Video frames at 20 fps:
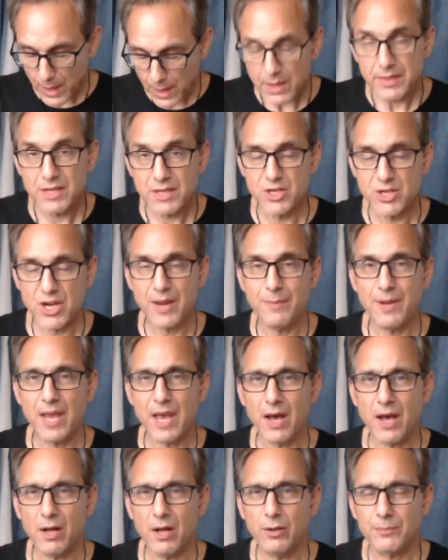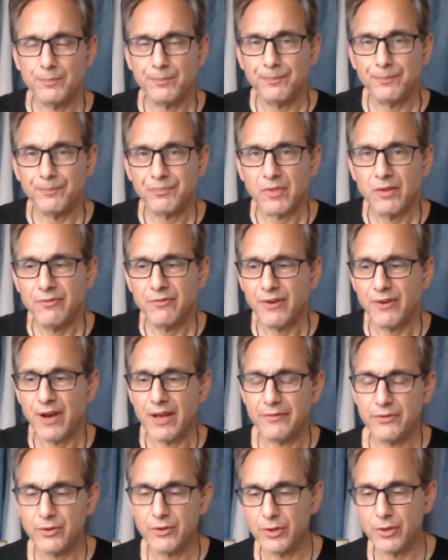the JBL
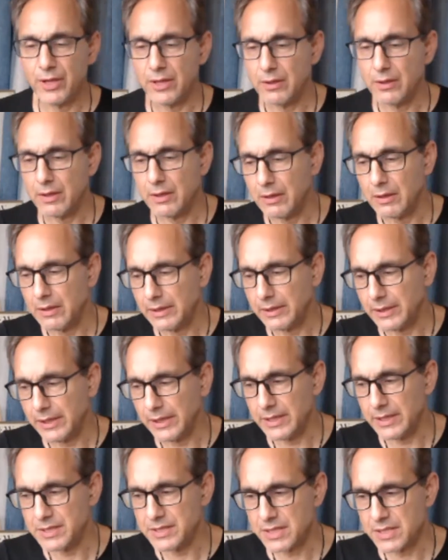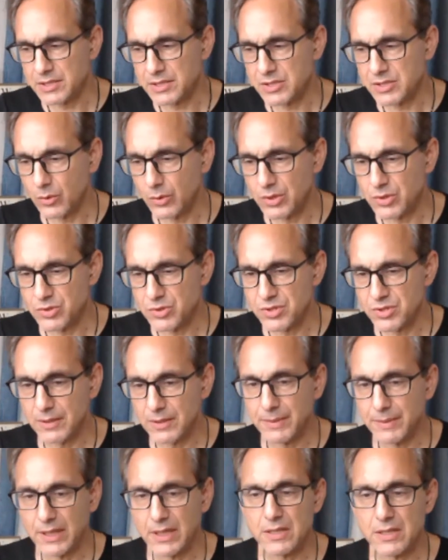530 is so interesting
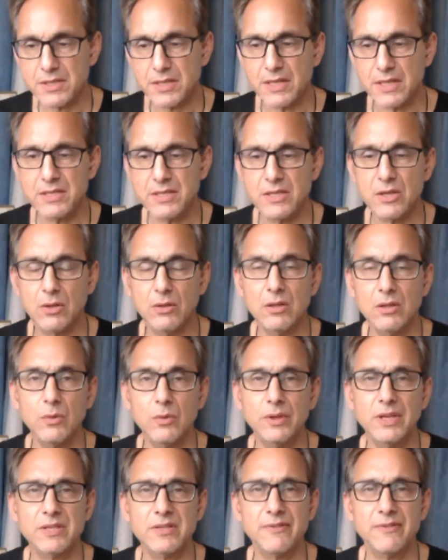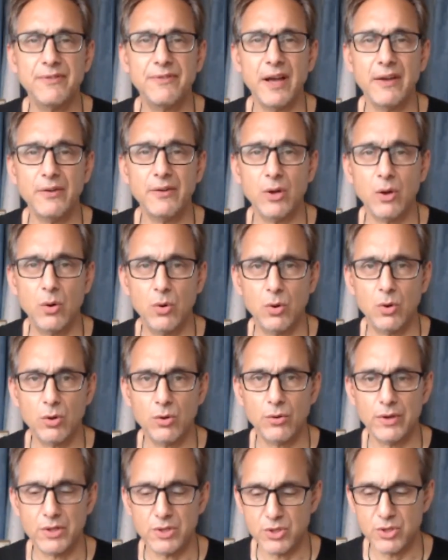because it's the only one that's a 5
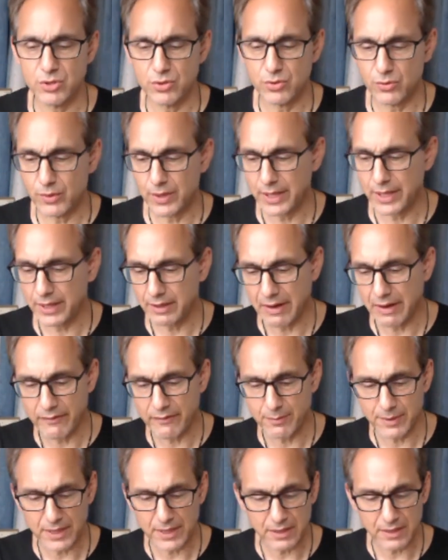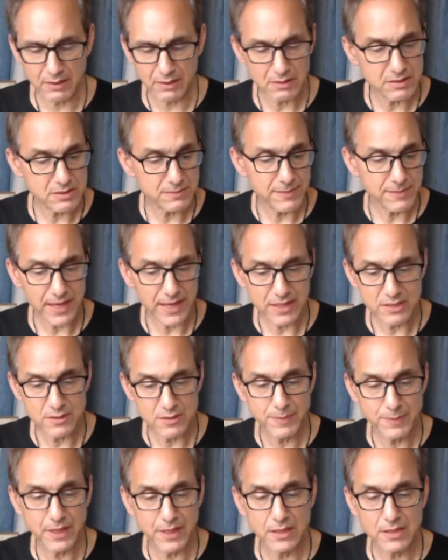1/4 inch two-way. Everybody is amazed
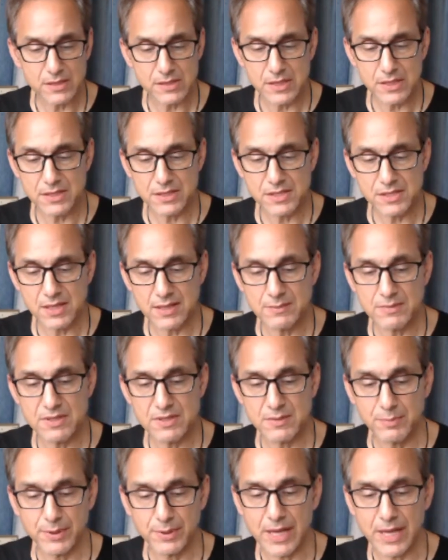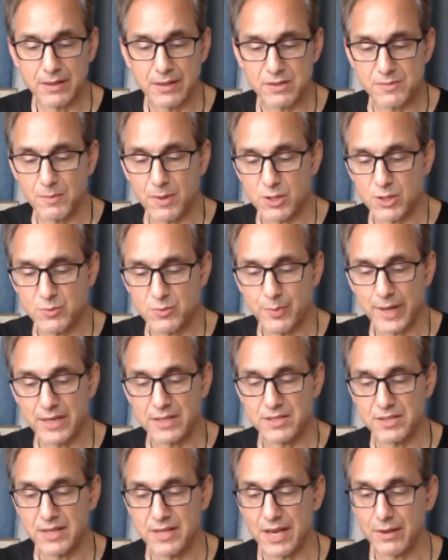because it seems to put out as much
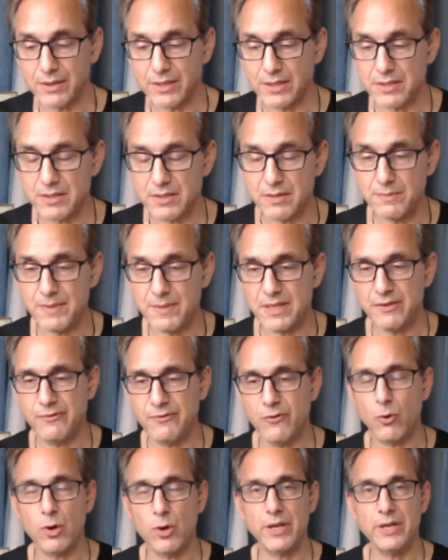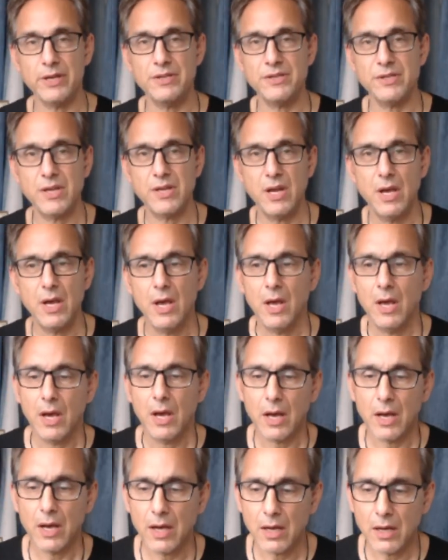bass down into the mid 40s
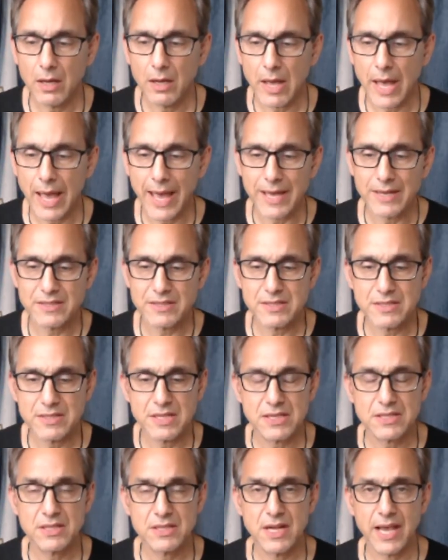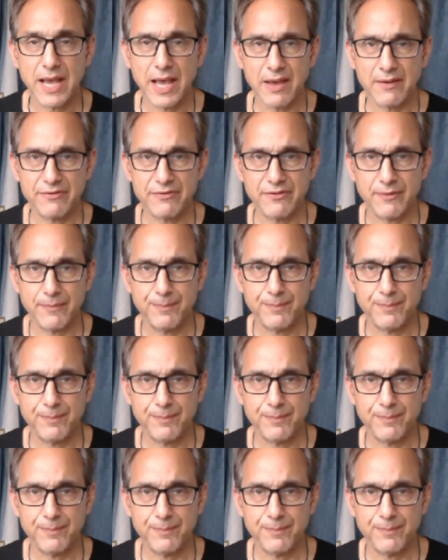as a 6.5.